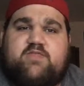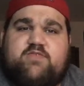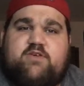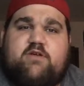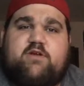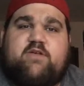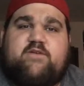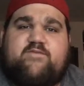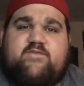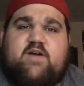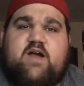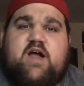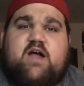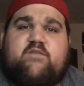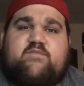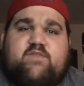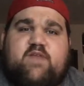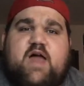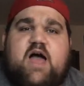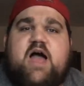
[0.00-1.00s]

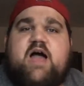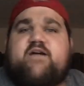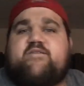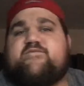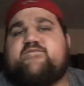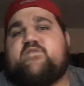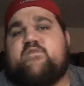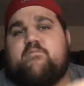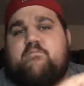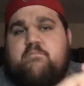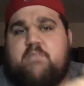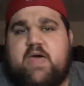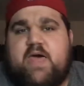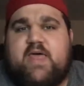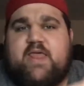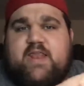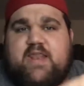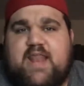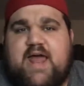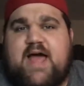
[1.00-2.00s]
35 live from
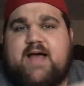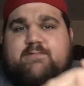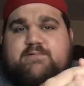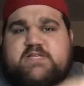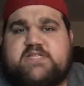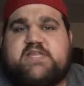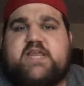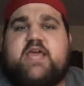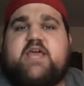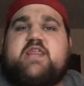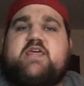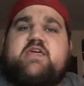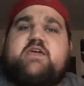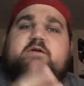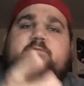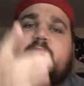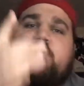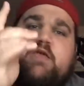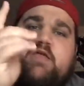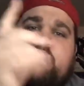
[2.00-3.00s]
MetLife
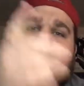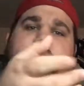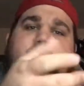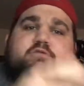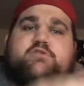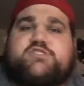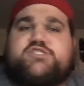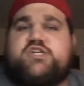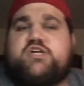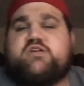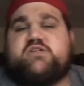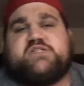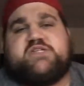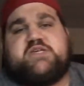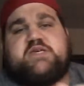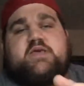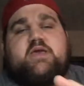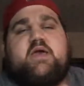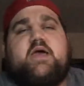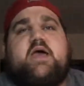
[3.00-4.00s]
Stadium in New Jersey.